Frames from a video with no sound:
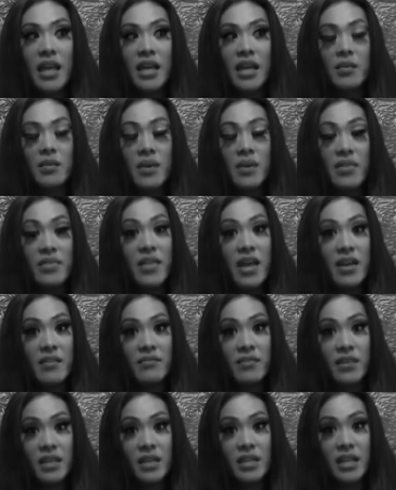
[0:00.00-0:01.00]
And with
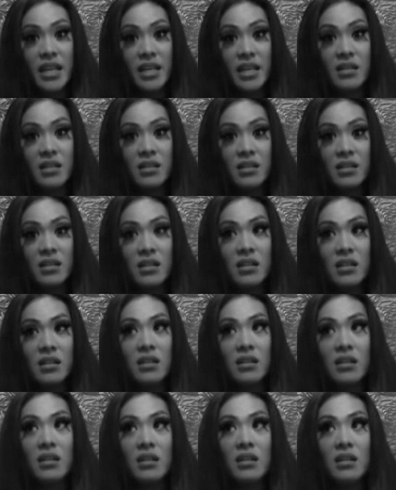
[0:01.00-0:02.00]
that feeling,
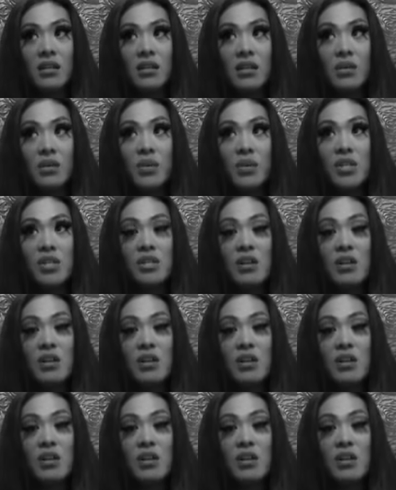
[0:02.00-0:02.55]
we